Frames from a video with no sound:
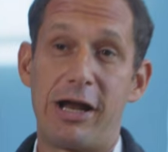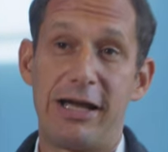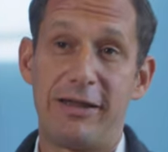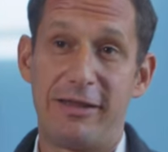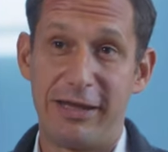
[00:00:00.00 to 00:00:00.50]

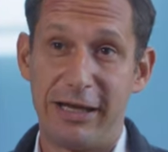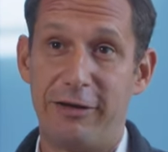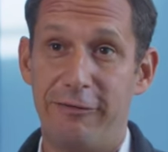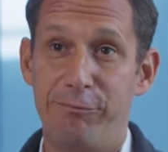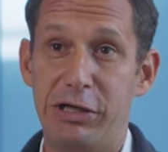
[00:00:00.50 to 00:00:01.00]
I
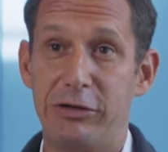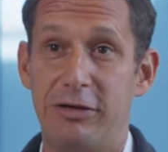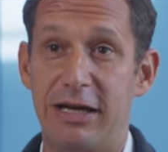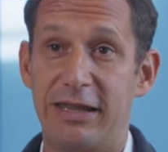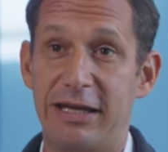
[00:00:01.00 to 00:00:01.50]
think of
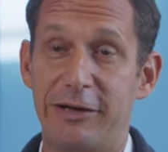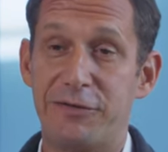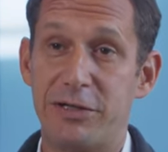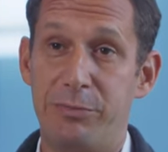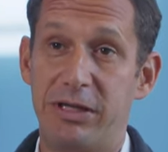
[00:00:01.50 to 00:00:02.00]
Bill, I think
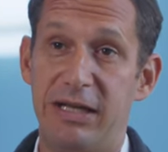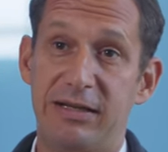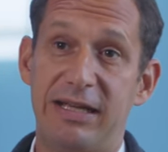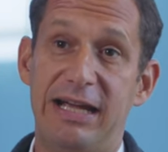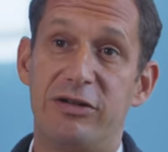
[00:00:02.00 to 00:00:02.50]
of someone that
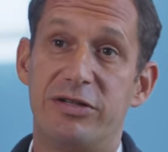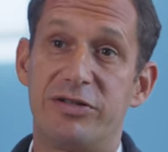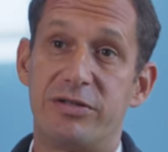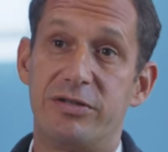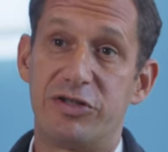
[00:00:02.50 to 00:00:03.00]
cares